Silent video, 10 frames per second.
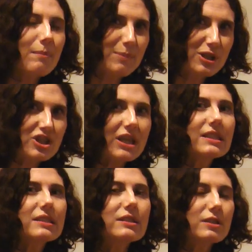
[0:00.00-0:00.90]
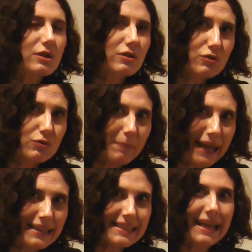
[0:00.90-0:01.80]
but just to
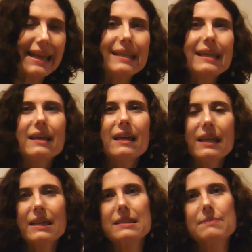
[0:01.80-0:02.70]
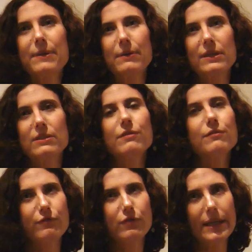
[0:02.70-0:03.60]
maintain his spirit
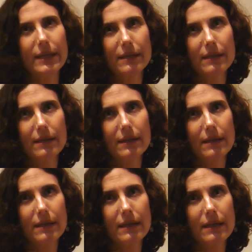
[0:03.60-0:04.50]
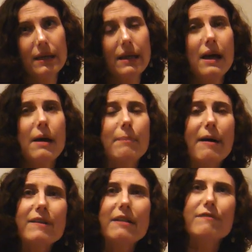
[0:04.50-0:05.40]
free.
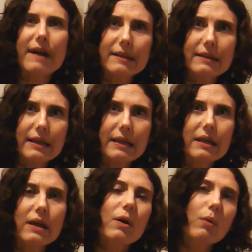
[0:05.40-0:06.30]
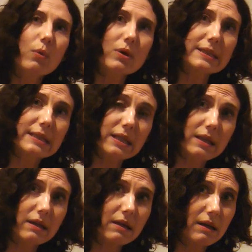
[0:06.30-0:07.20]
Pavel Fantin was
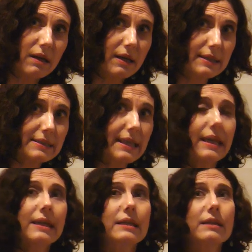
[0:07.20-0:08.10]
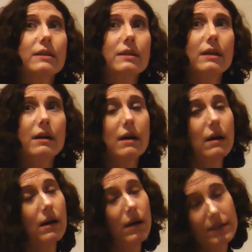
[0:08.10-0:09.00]
taken,
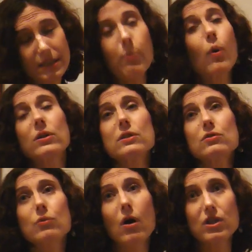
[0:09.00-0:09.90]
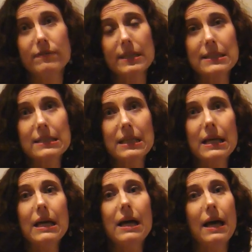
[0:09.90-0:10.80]
deported to Auschwitz,
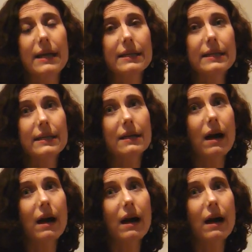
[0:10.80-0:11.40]
and he